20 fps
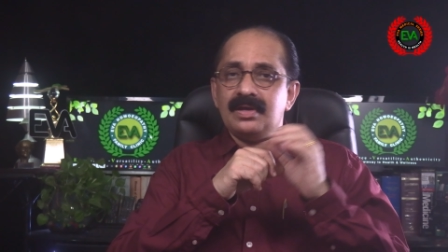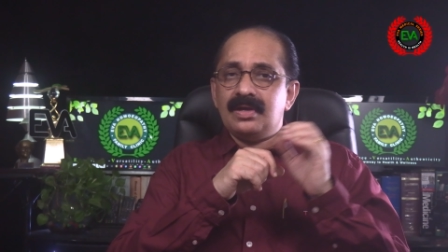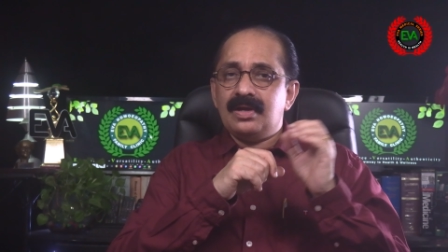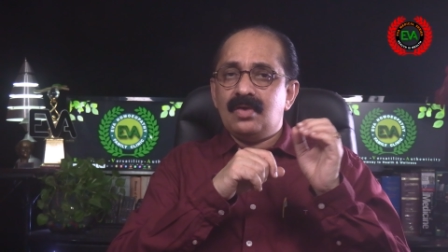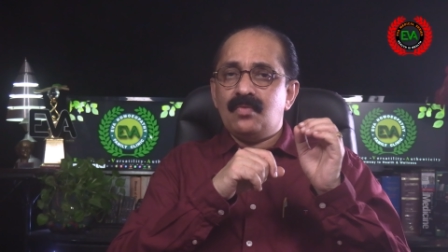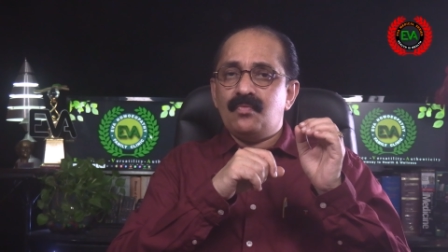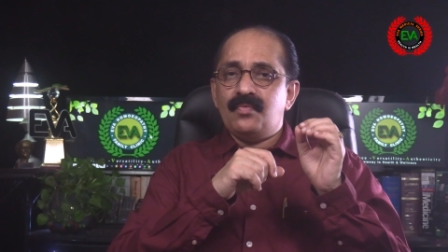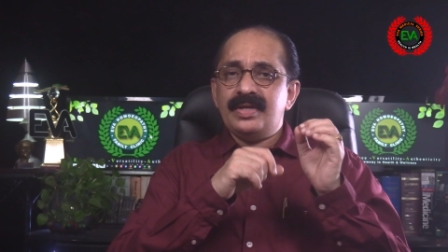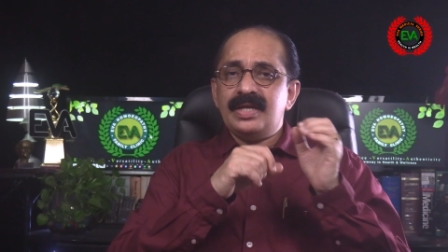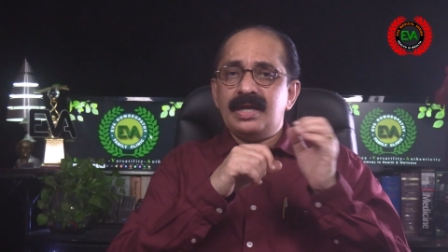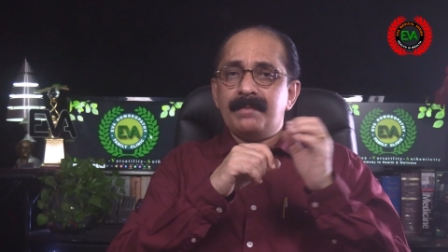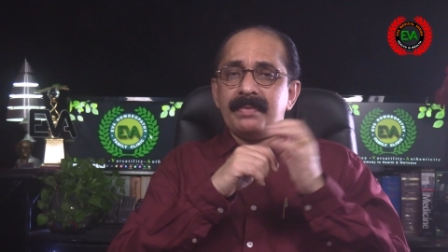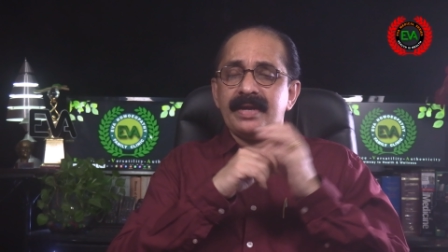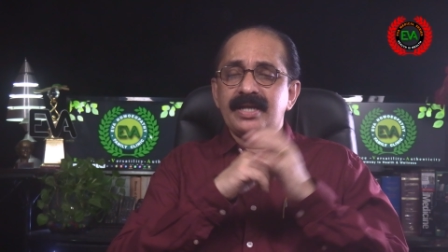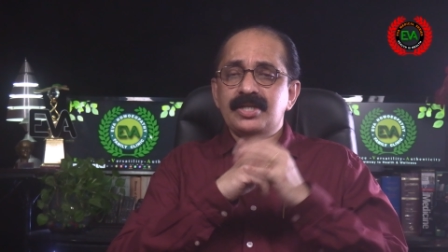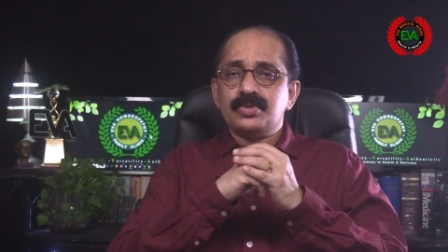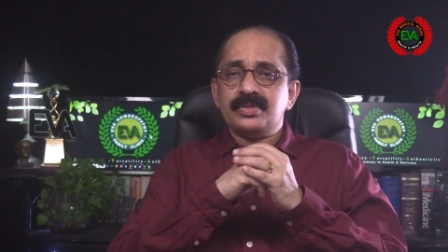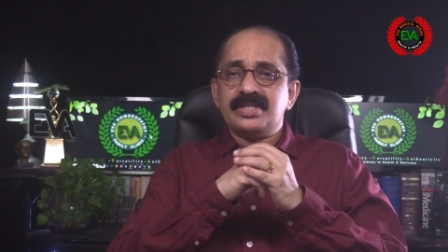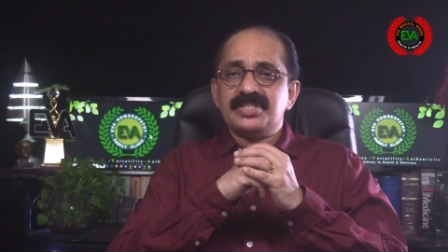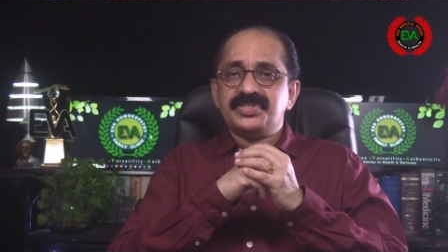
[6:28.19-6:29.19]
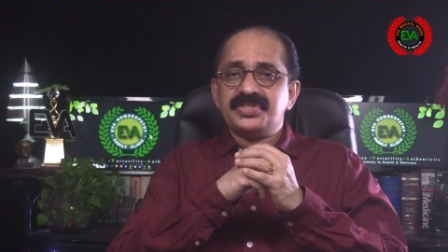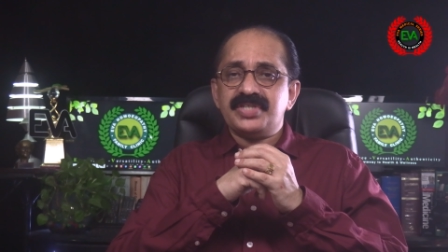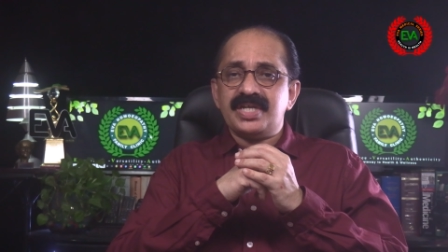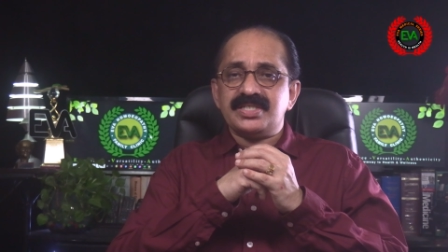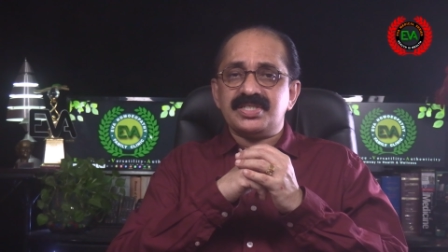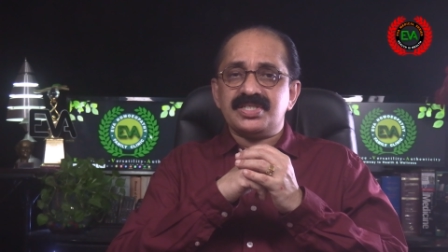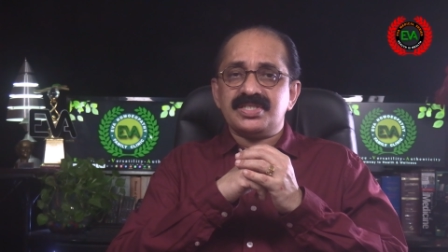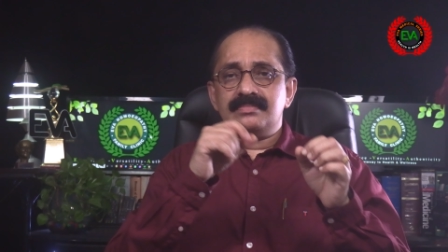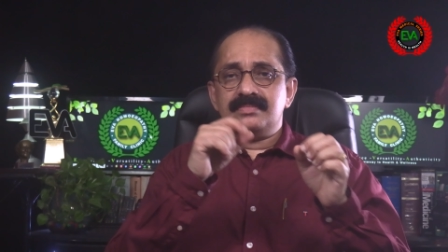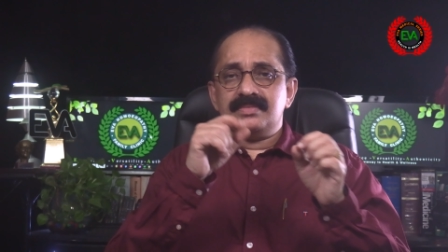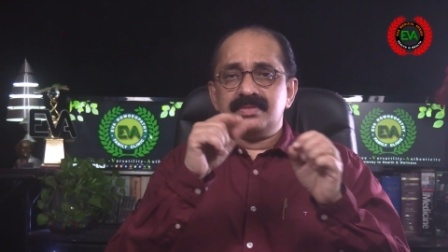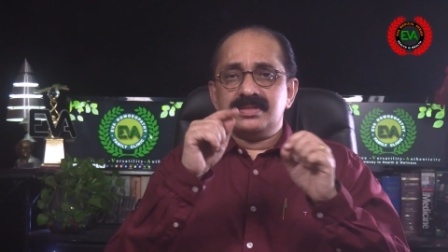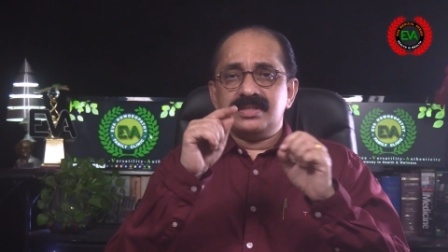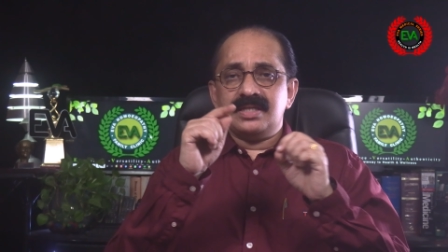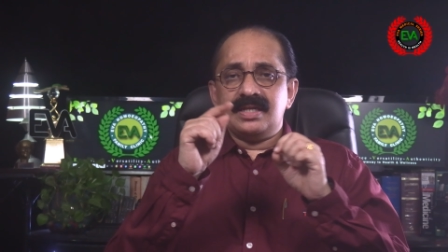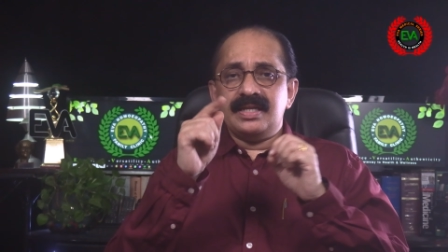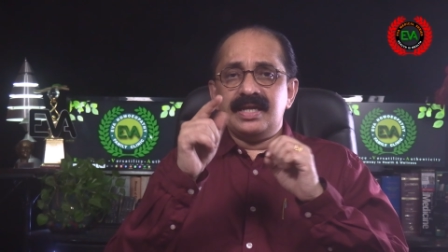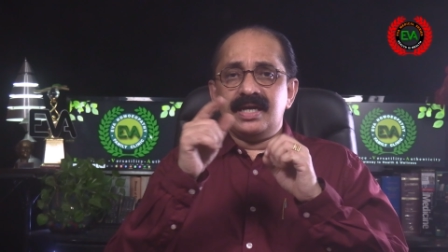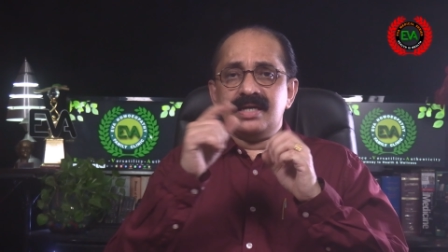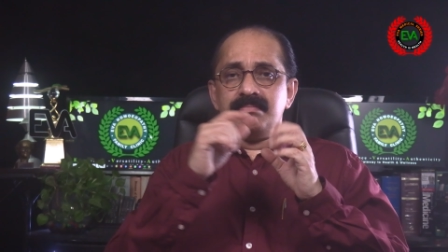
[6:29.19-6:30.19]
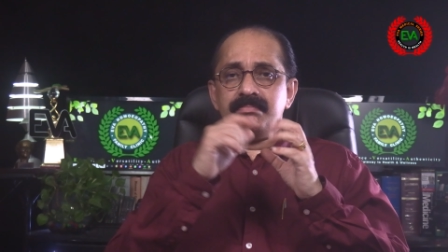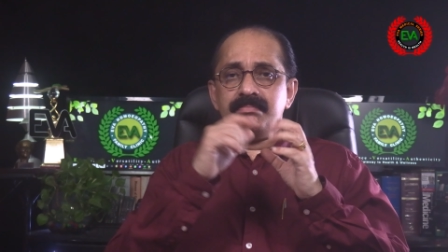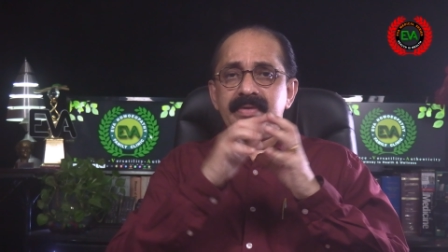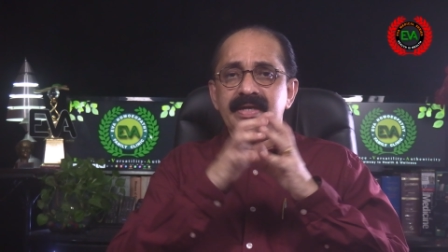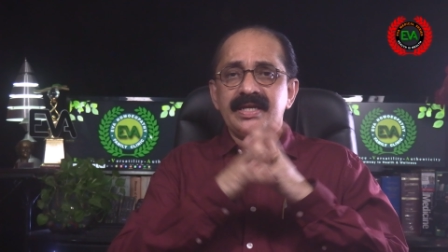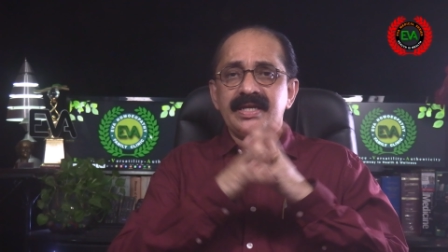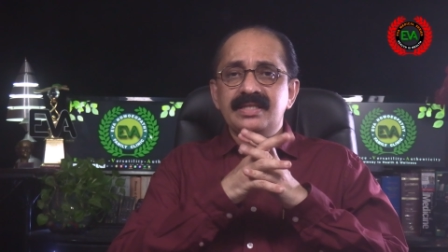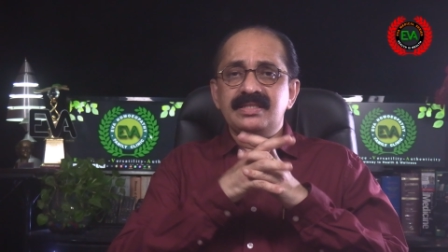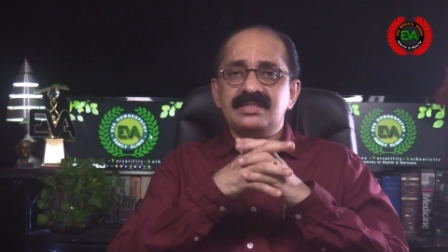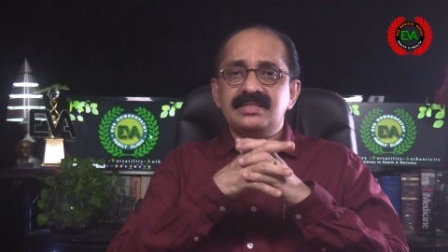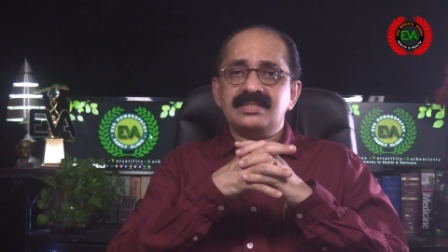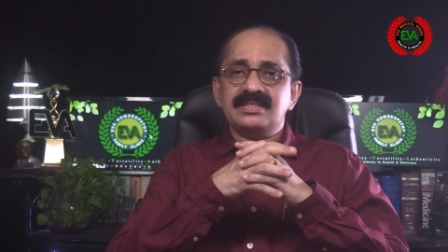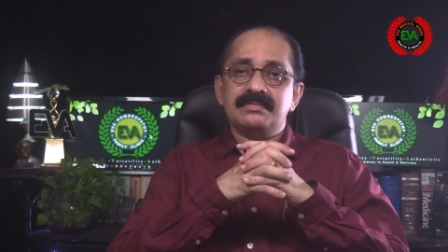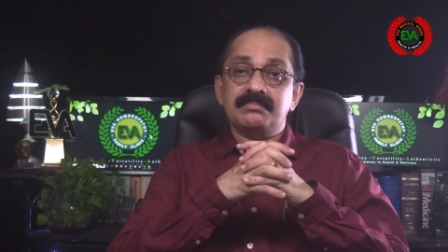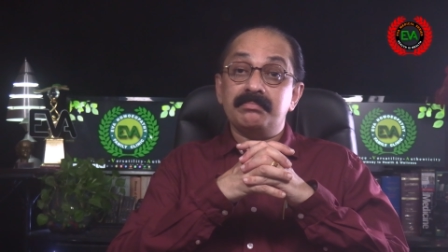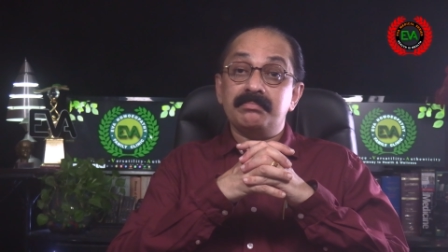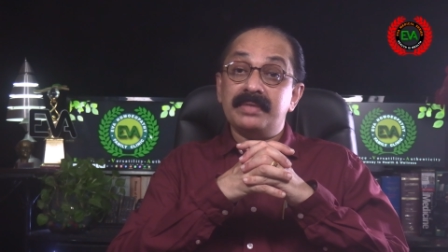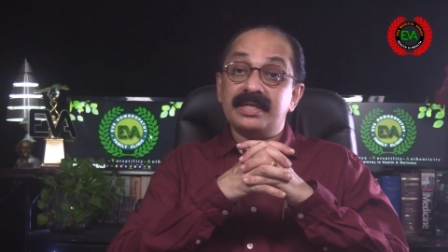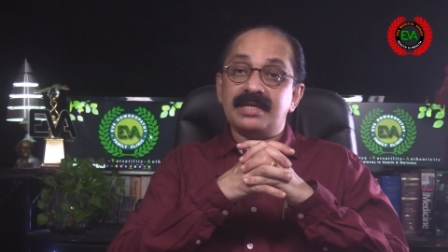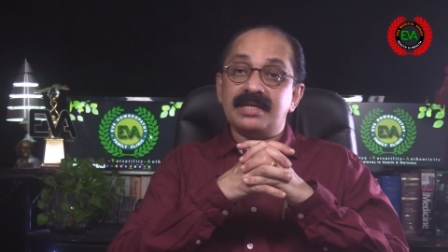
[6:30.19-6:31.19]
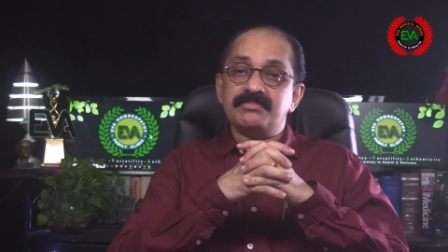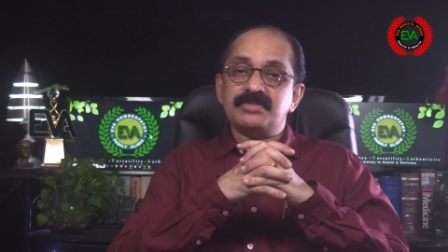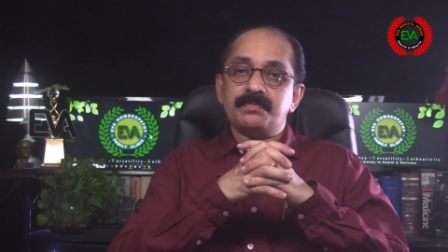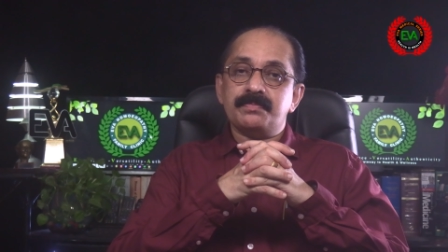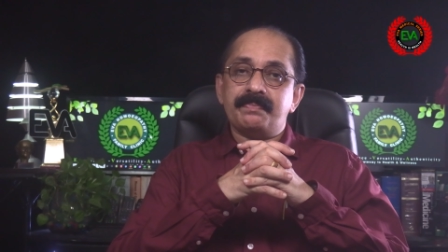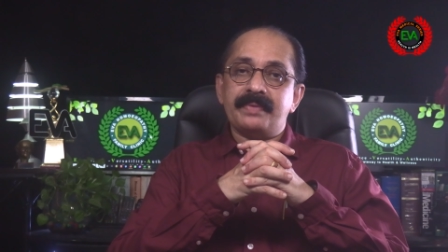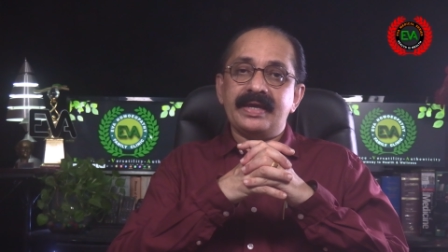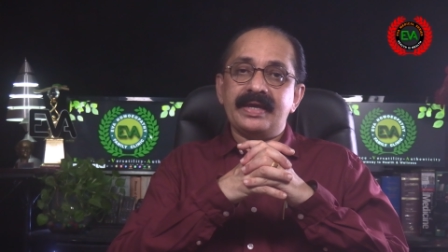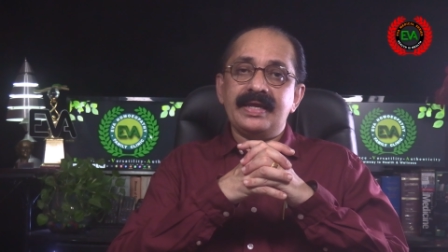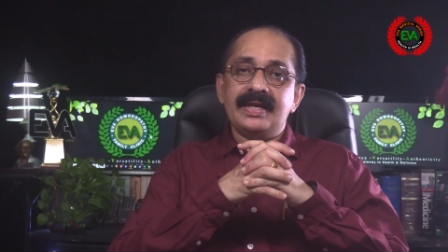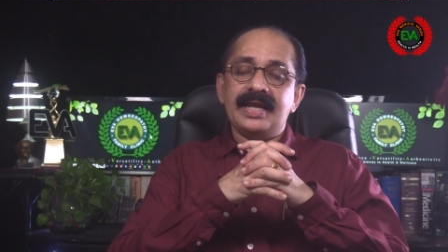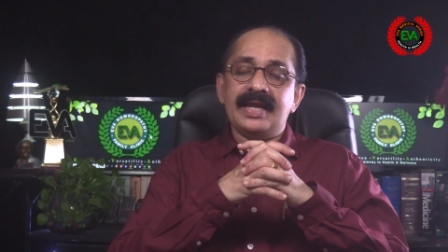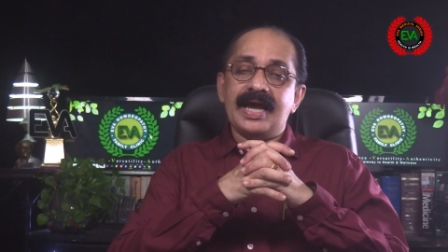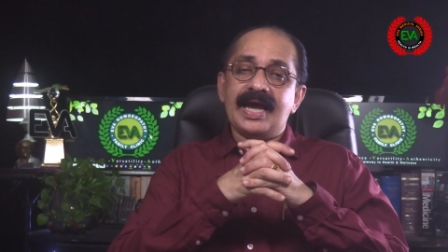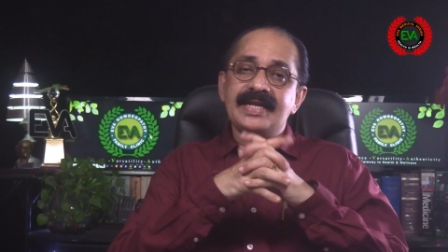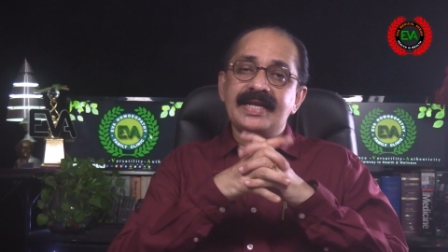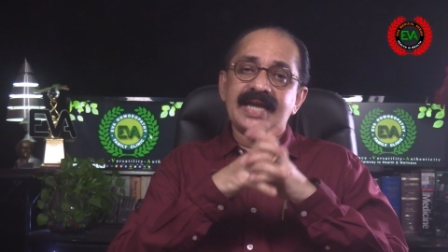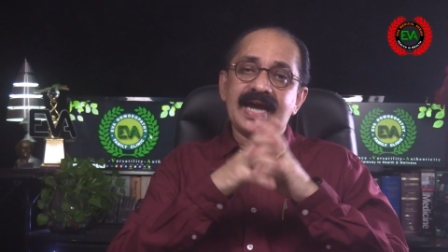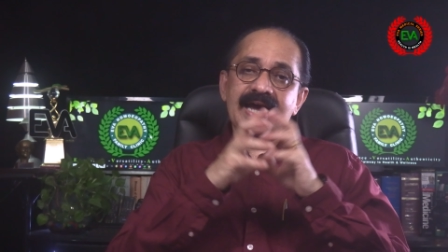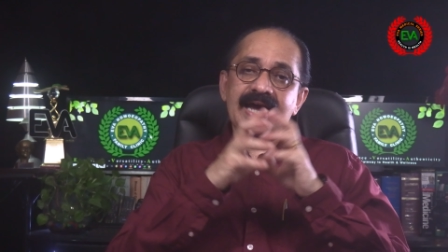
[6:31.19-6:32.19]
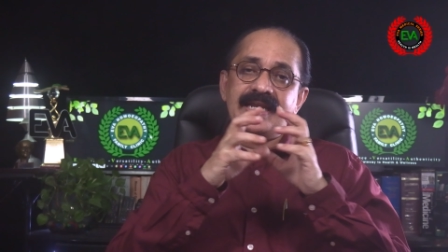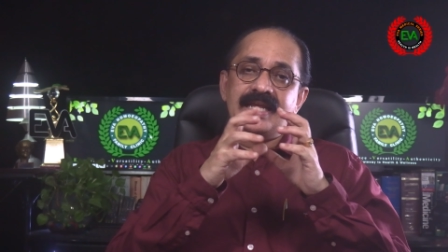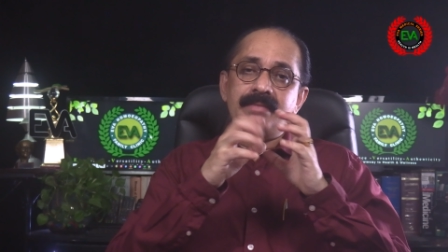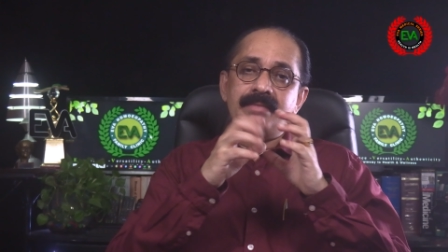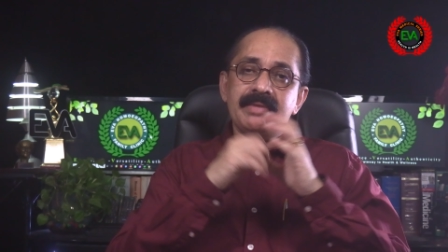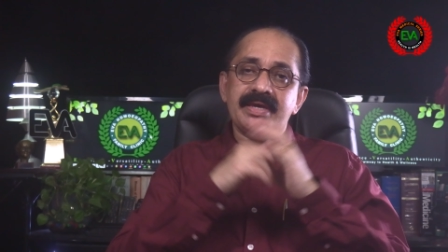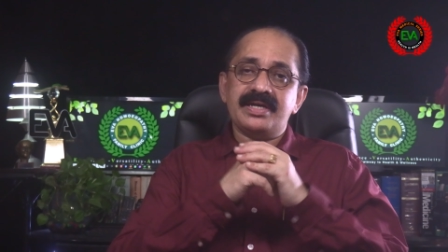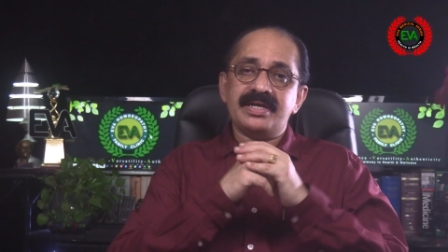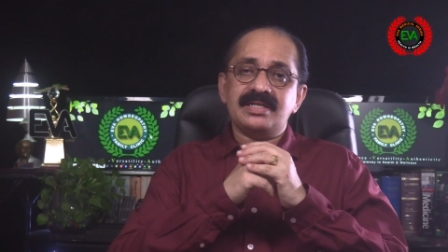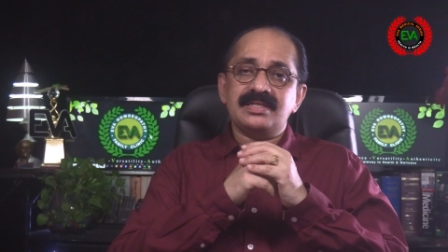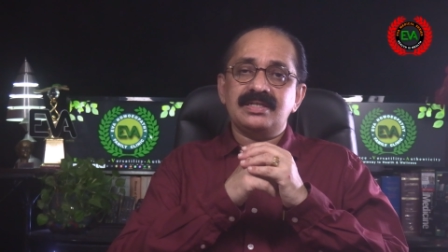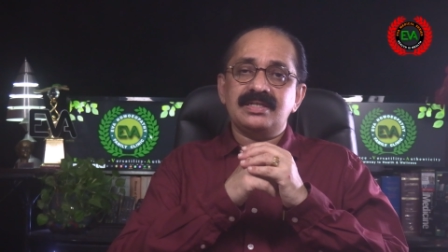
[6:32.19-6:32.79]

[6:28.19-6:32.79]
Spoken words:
When applied to the chest, the lung beneath becomes pale and anemic,